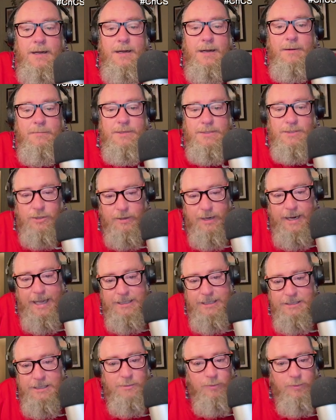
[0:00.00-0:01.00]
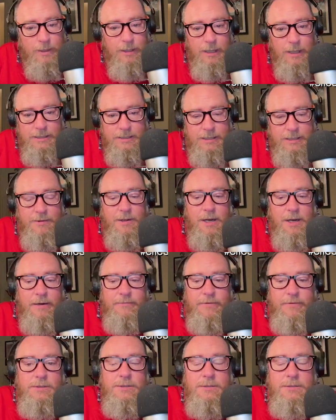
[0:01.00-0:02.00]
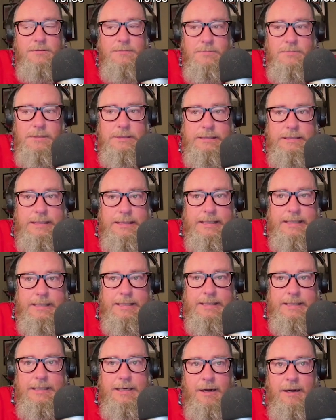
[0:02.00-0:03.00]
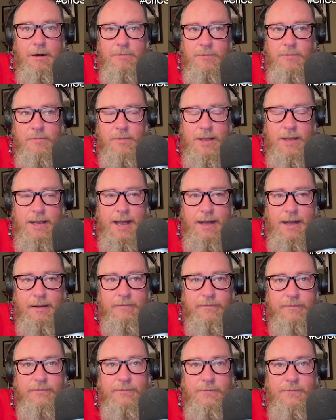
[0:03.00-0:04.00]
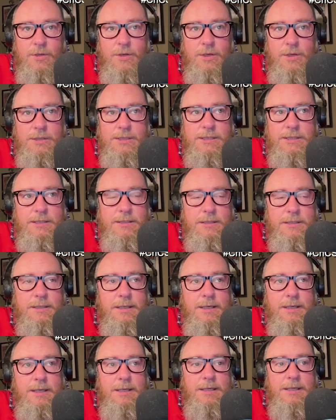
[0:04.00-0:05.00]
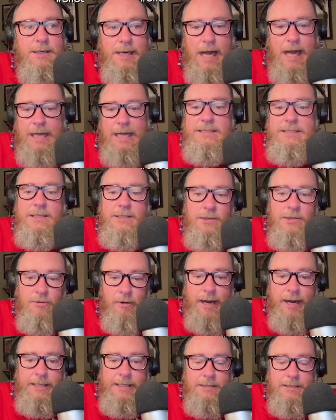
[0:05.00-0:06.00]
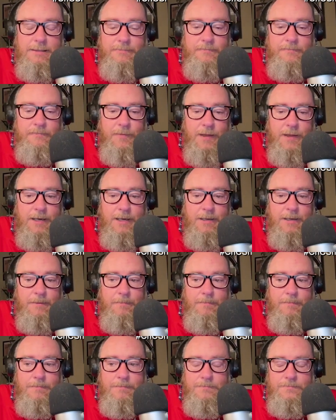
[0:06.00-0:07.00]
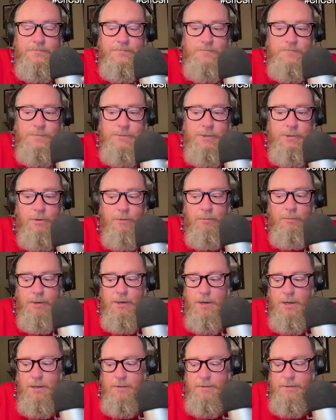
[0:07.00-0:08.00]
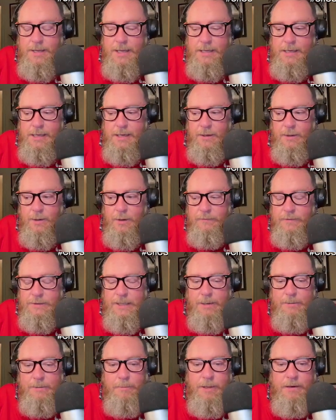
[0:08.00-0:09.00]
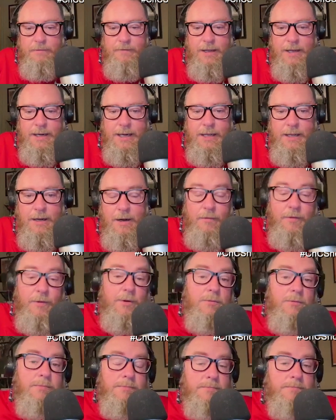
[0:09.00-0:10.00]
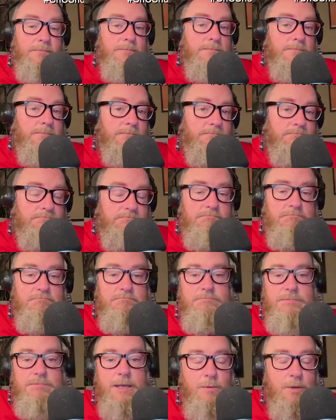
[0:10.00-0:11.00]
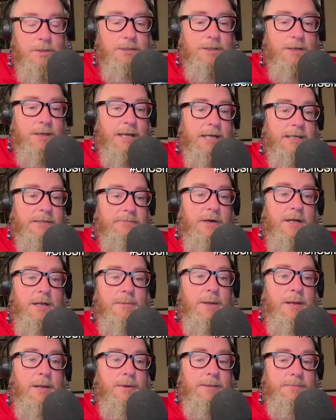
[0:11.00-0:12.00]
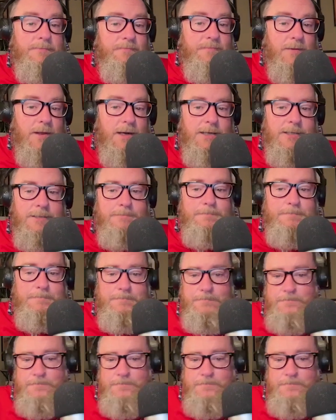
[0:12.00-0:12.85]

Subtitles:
Missouri has just one loss in the conference, although they have looked not great. You'll recall that they needed overtime to beat Vandy, although that wasn't the case for Alabama. And